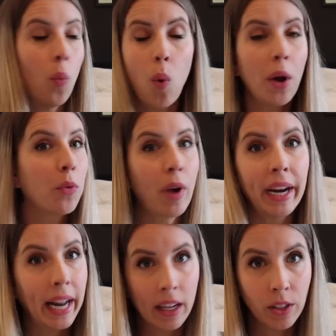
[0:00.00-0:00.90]
one
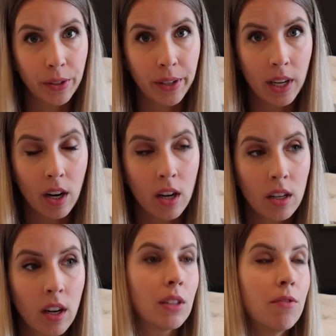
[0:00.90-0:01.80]
right answer
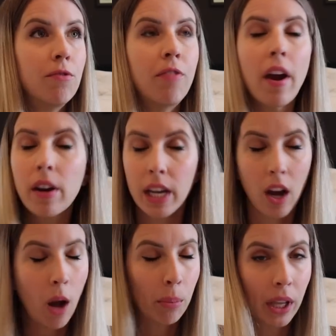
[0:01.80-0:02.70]
here. It's a very
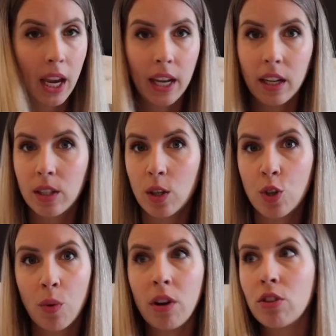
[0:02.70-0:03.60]
complicated
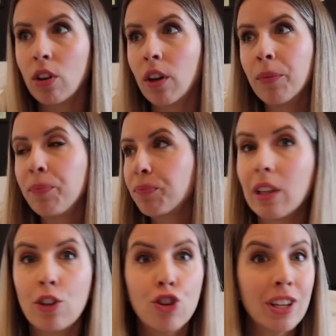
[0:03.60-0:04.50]
situation,
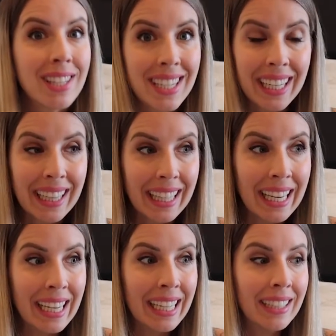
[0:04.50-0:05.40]

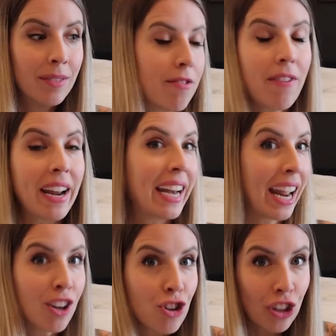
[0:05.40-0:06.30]
logistically,
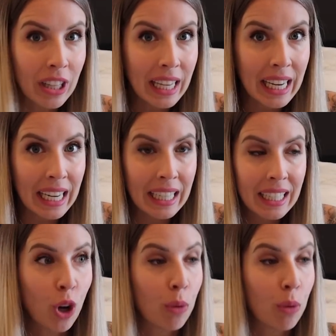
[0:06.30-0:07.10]
financially,